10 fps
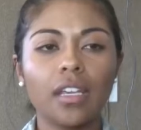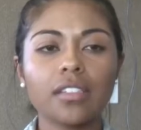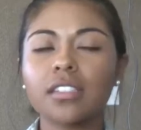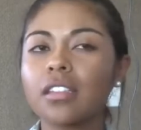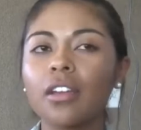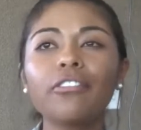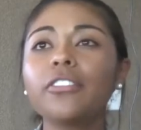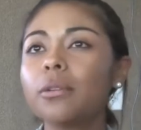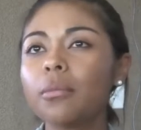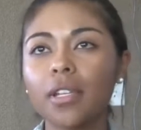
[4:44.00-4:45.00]
It's
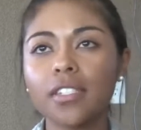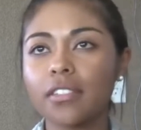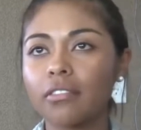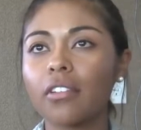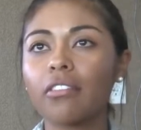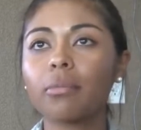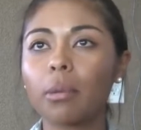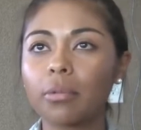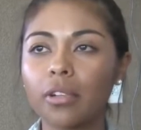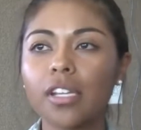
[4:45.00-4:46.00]
a few months of
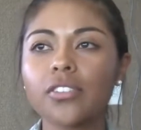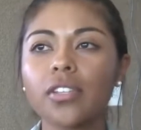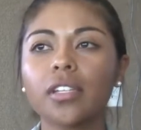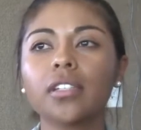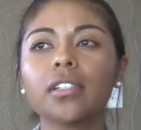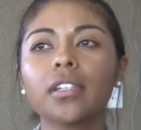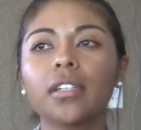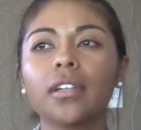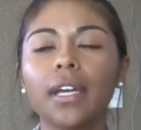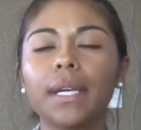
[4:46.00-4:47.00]
preparation.
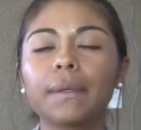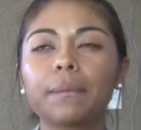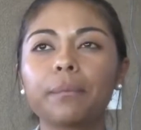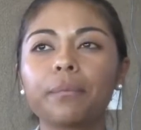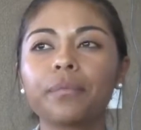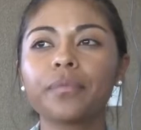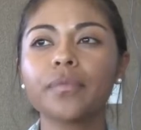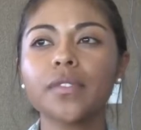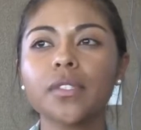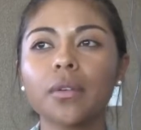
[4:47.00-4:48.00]

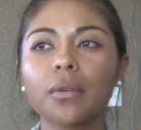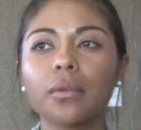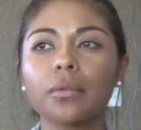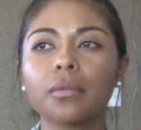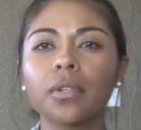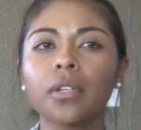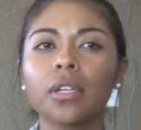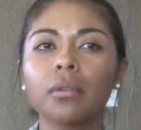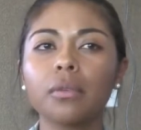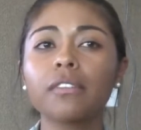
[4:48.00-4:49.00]
So
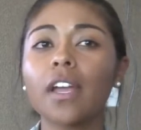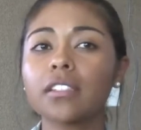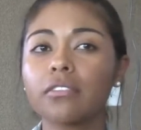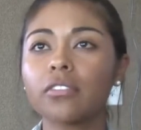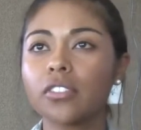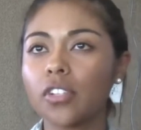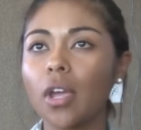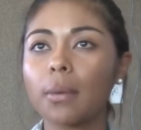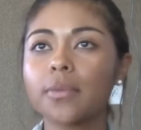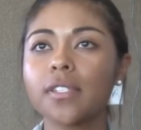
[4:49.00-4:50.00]
we've got different
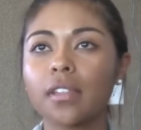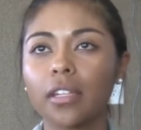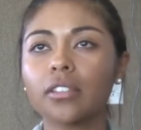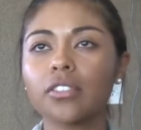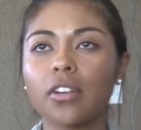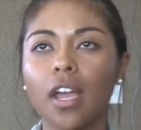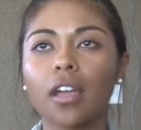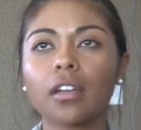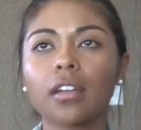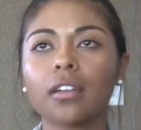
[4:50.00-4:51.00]
shops at the
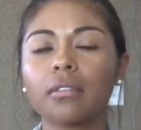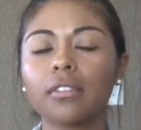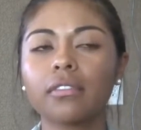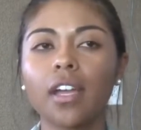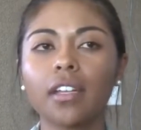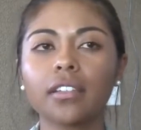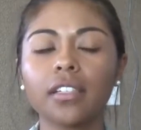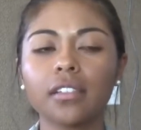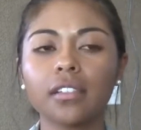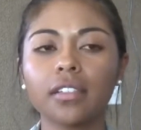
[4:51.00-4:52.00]
track. We've
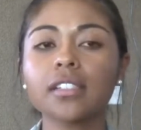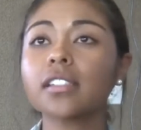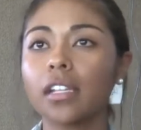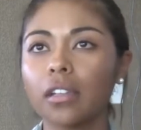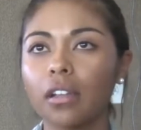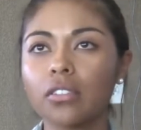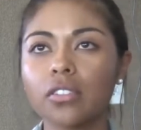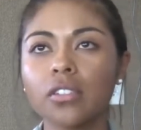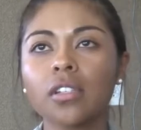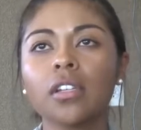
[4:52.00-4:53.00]
got the sled
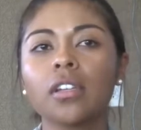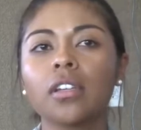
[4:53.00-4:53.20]
launch